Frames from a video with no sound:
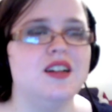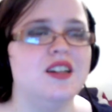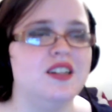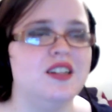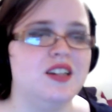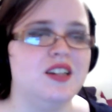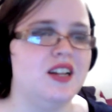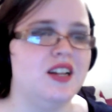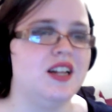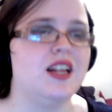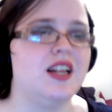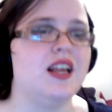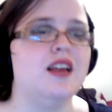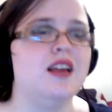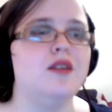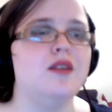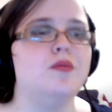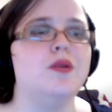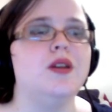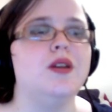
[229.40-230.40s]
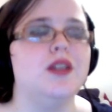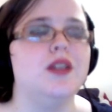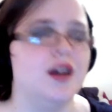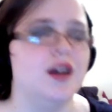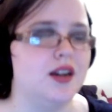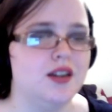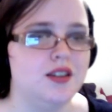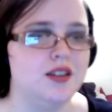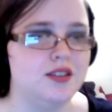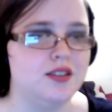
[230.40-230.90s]
it can't be
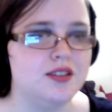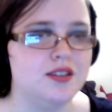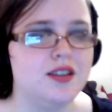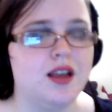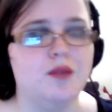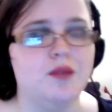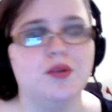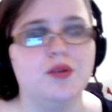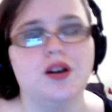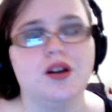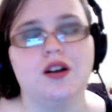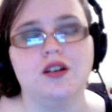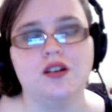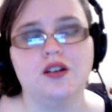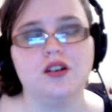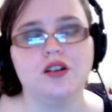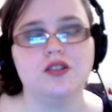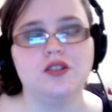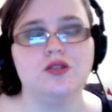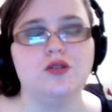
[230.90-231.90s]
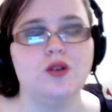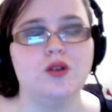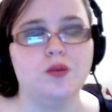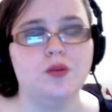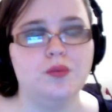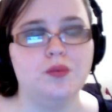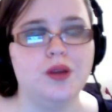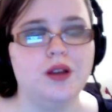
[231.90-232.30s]
done. It just can't be done. And also, don't